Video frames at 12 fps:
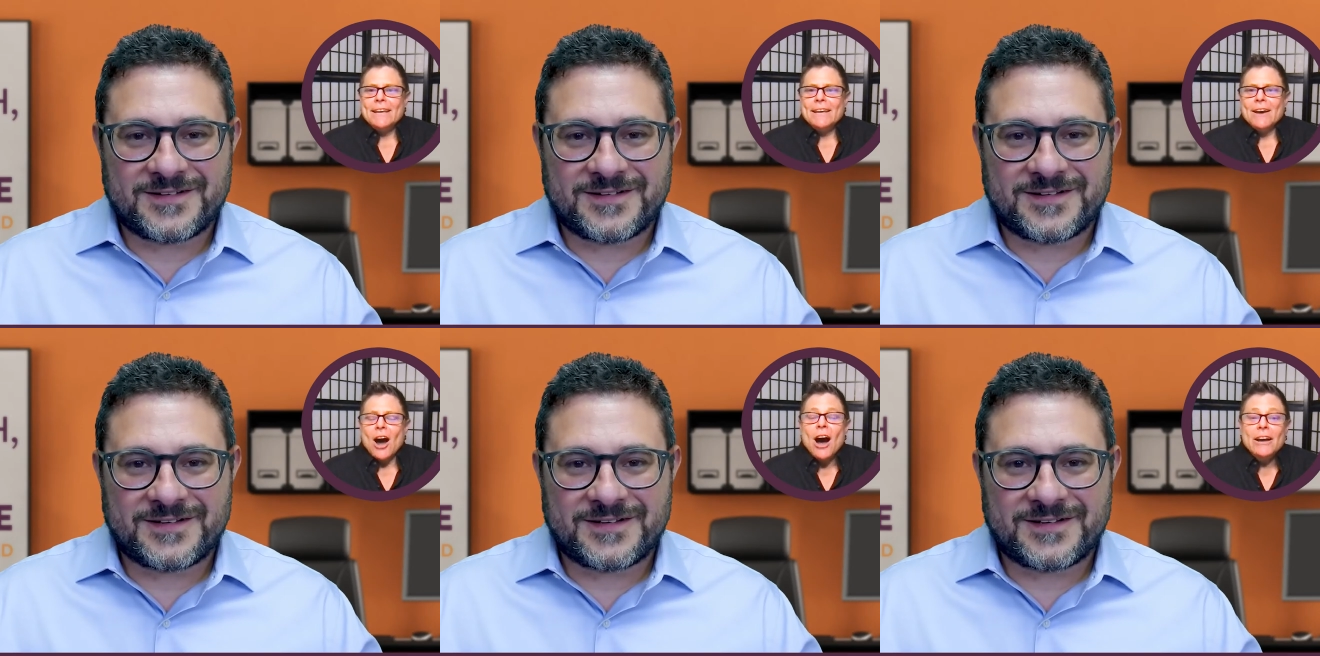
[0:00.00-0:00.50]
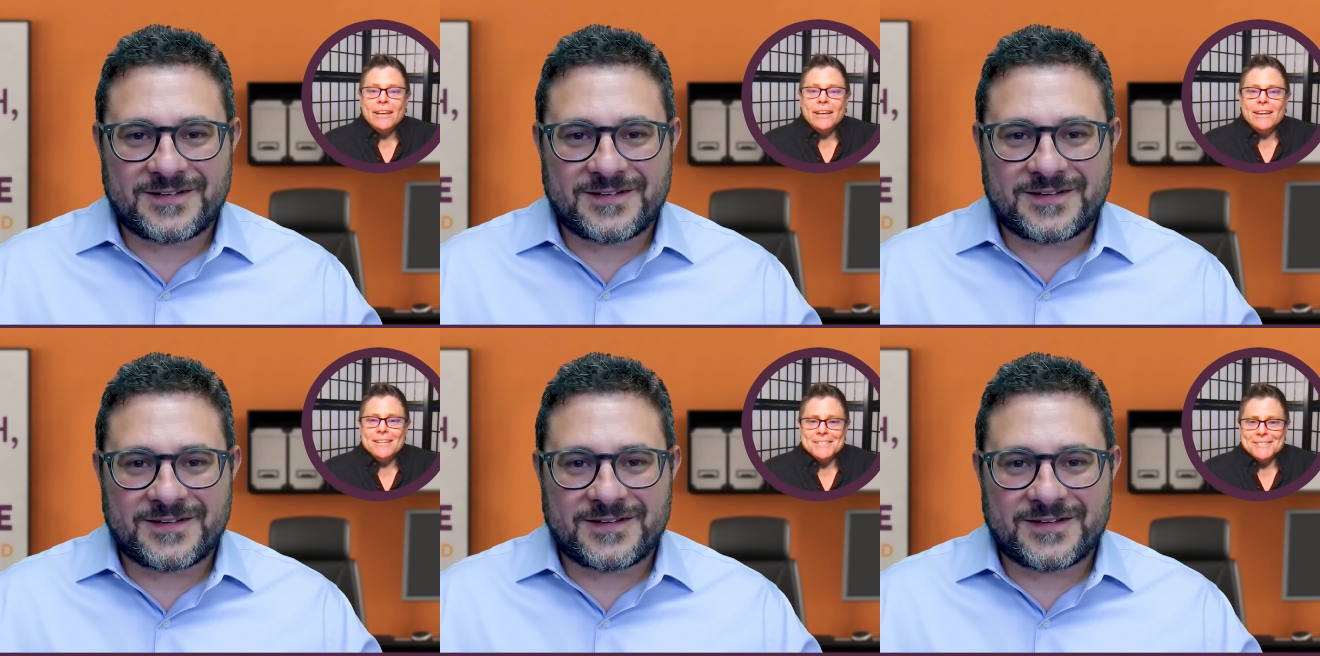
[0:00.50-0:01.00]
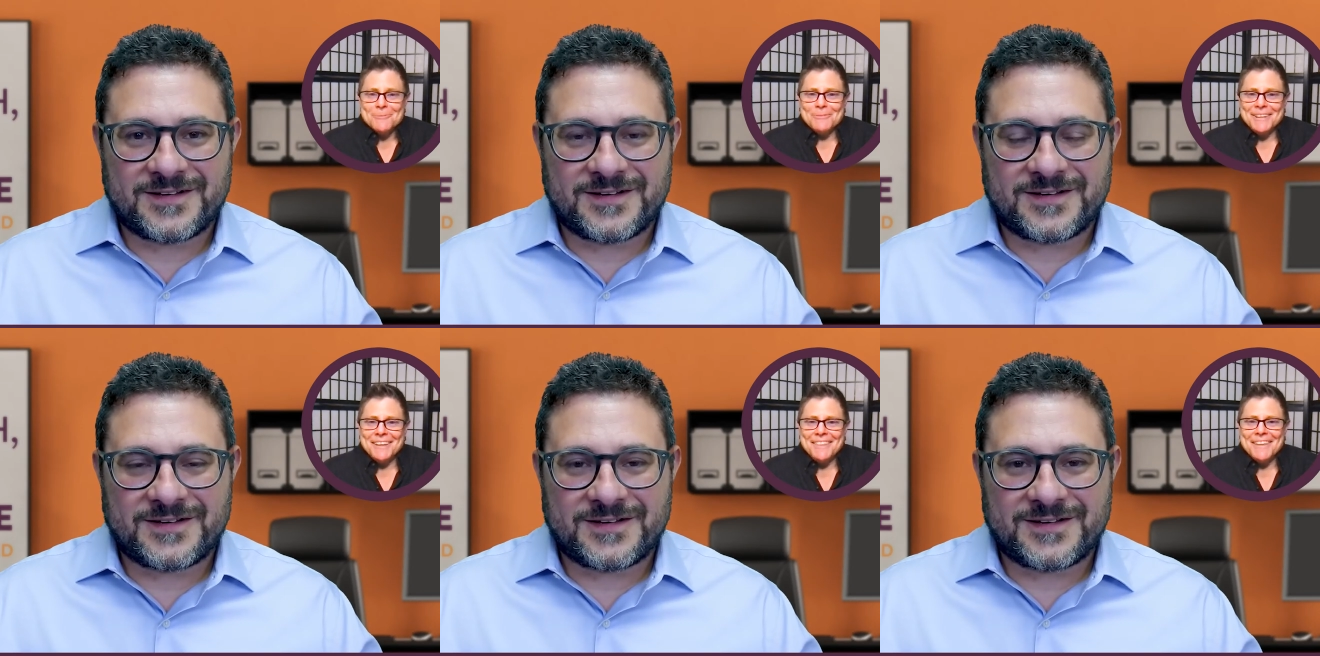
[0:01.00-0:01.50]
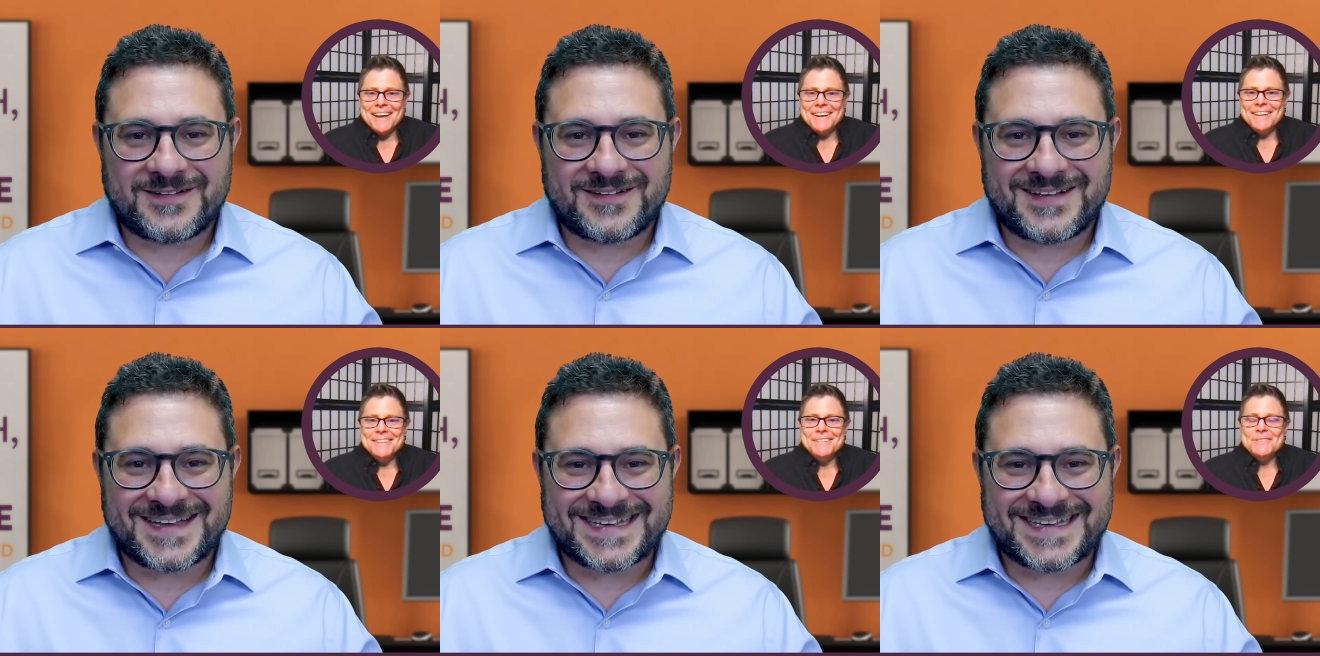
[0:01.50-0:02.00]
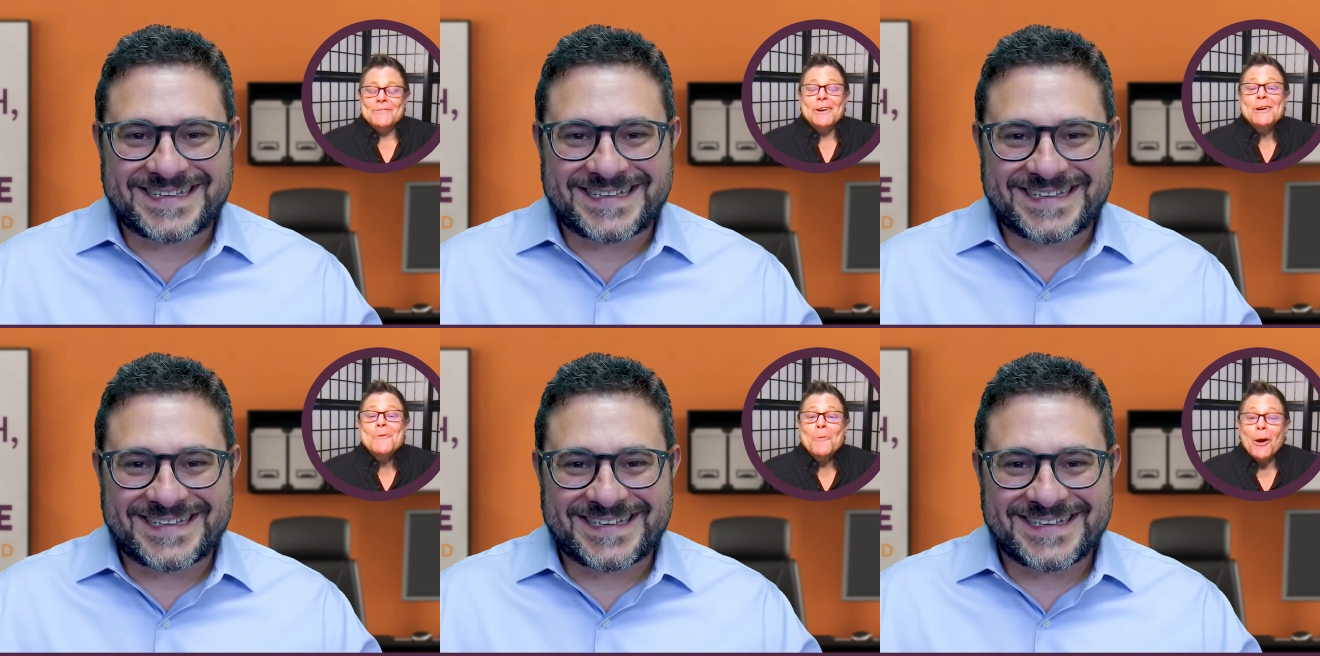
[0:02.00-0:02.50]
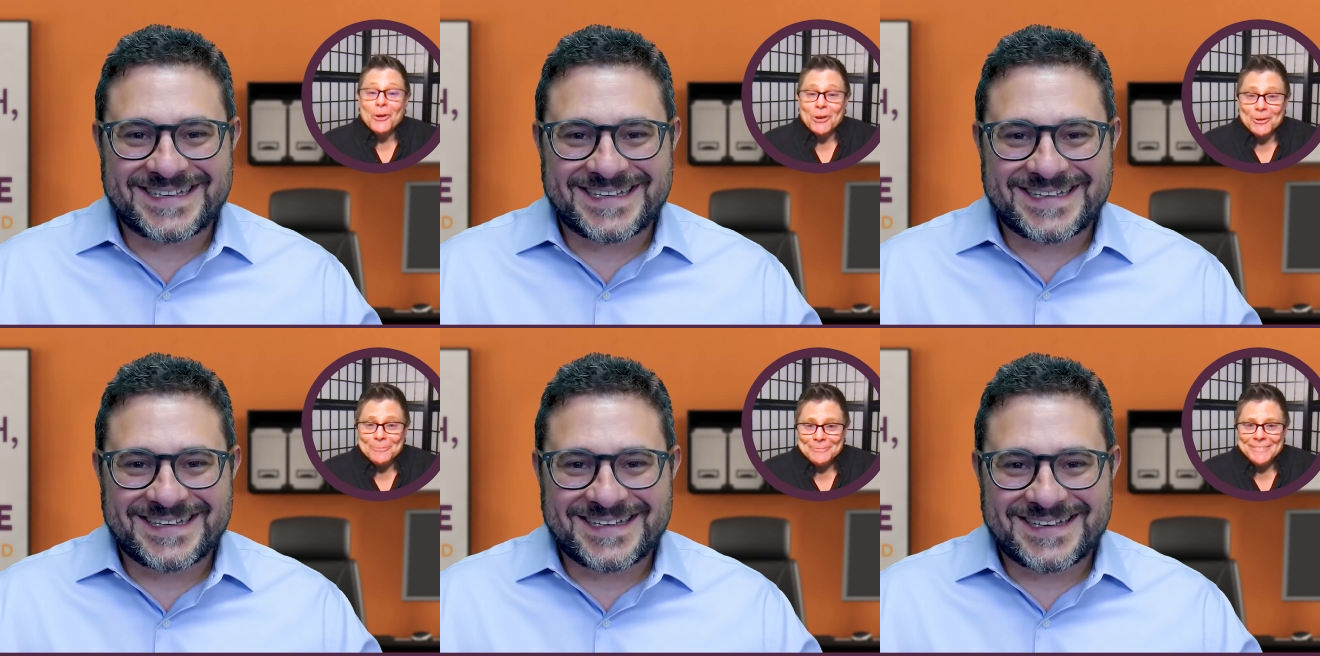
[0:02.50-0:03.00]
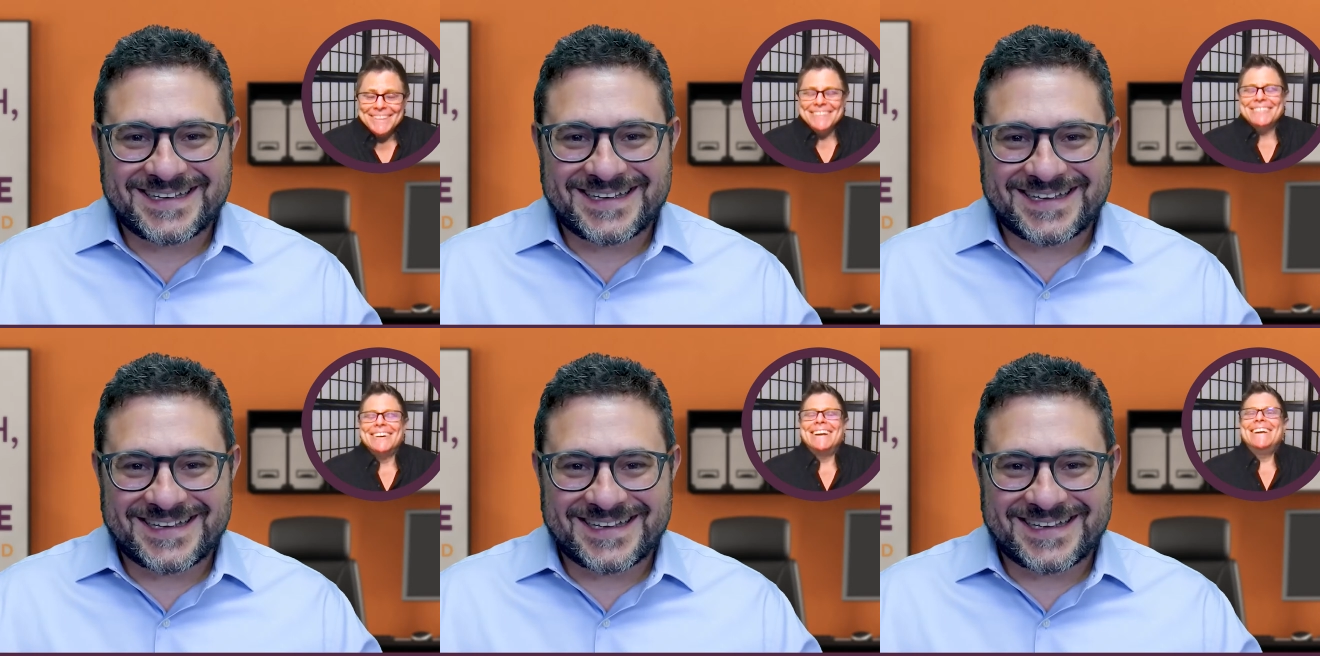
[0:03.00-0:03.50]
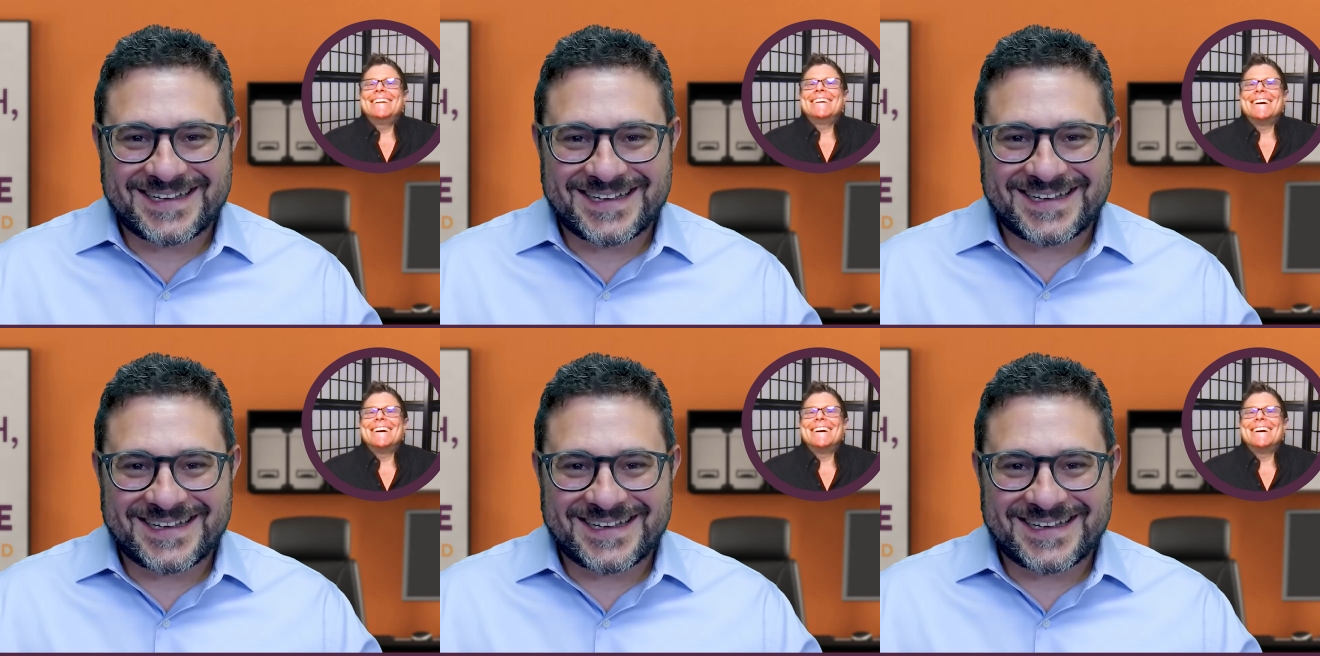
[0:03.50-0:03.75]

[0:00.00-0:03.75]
Speaker 1: hugging is something that is very welcome right?